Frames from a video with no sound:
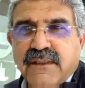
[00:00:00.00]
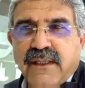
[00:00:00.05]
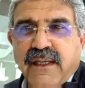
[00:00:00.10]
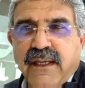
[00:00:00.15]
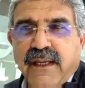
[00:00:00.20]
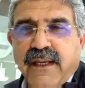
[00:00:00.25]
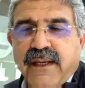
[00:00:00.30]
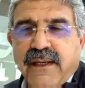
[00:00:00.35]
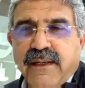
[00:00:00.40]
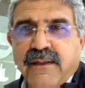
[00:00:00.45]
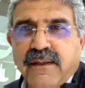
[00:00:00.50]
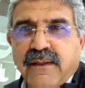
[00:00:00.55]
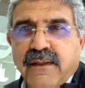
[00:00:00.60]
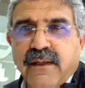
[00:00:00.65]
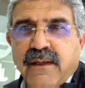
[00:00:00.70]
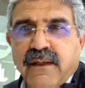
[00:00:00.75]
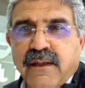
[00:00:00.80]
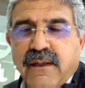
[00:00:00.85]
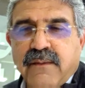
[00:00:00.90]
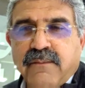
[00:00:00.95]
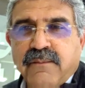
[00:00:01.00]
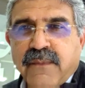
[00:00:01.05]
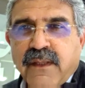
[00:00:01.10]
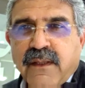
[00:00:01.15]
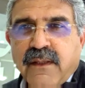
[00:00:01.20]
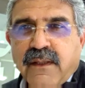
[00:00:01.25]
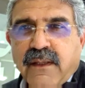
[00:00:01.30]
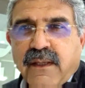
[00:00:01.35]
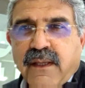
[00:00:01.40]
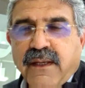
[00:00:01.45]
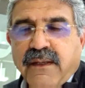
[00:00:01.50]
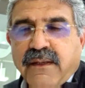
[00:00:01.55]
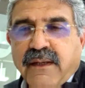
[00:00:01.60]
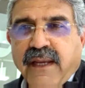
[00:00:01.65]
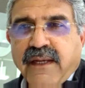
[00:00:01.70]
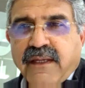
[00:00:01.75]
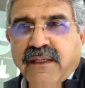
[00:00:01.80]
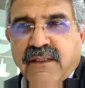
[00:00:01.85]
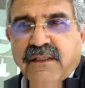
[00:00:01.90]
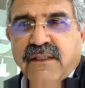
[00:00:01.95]
And in
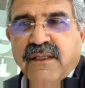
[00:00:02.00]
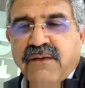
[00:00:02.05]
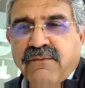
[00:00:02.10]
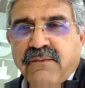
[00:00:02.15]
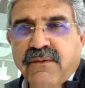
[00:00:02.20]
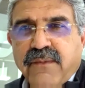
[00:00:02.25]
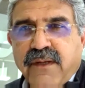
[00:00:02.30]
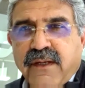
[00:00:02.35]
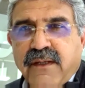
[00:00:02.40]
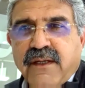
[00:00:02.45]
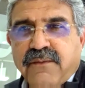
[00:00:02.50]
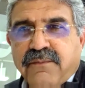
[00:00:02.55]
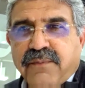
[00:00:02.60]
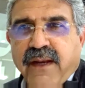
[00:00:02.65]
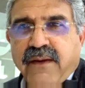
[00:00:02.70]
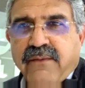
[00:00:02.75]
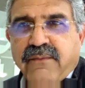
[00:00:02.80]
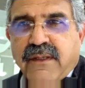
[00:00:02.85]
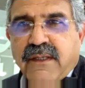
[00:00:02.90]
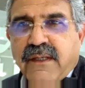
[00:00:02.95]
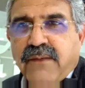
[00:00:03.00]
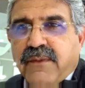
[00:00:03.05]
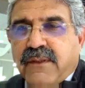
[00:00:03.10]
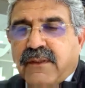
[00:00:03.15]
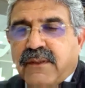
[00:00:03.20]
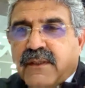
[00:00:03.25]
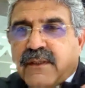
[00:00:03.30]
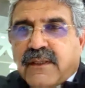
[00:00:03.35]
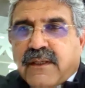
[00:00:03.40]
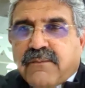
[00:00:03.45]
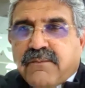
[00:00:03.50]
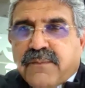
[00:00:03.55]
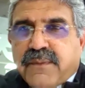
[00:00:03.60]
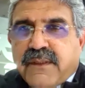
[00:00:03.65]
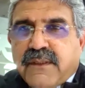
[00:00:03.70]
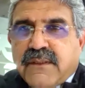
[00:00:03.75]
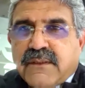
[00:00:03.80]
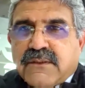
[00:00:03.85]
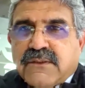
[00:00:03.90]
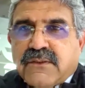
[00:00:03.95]
93, we made it private limited company.